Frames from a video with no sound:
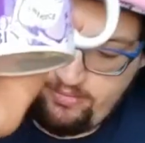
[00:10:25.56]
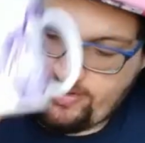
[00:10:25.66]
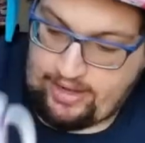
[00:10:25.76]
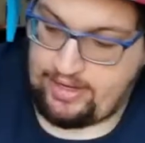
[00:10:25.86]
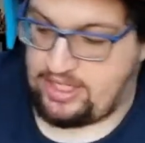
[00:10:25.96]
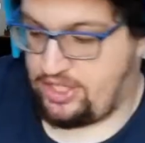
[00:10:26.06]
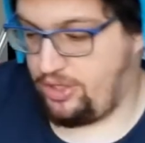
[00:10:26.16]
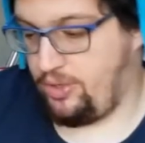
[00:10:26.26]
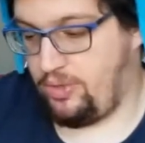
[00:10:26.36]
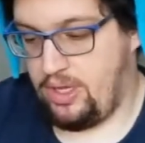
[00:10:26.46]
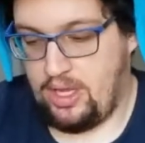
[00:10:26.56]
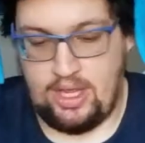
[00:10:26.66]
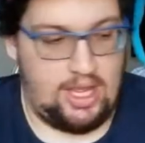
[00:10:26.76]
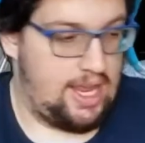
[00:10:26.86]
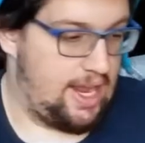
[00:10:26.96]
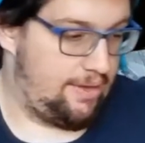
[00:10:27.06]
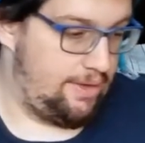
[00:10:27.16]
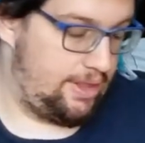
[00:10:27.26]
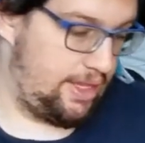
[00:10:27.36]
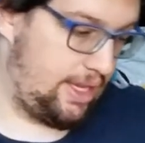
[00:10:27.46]
very soon and
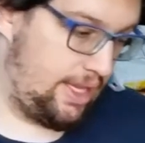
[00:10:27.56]
everything.